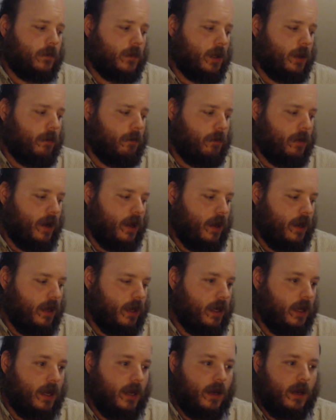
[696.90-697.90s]
But
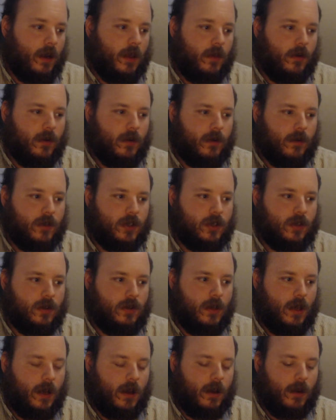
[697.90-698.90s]
in another
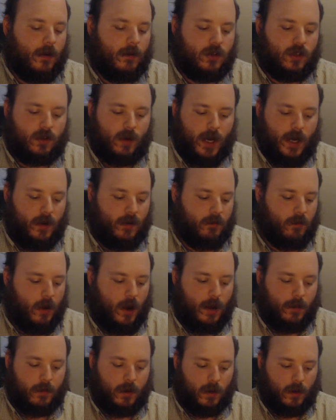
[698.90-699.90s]
strain of
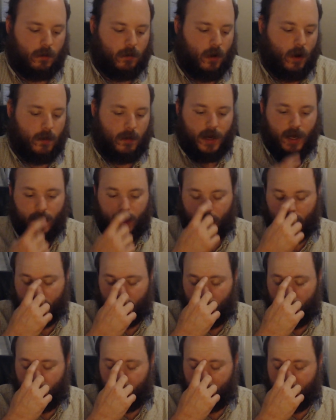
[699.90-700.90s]
popular probiotic
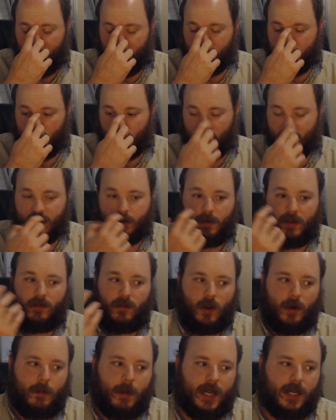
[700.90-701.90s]
bacteria is
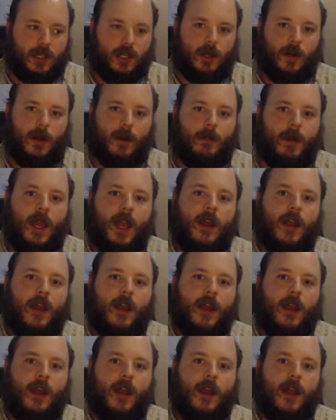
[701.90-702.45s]
Bifidobacterium.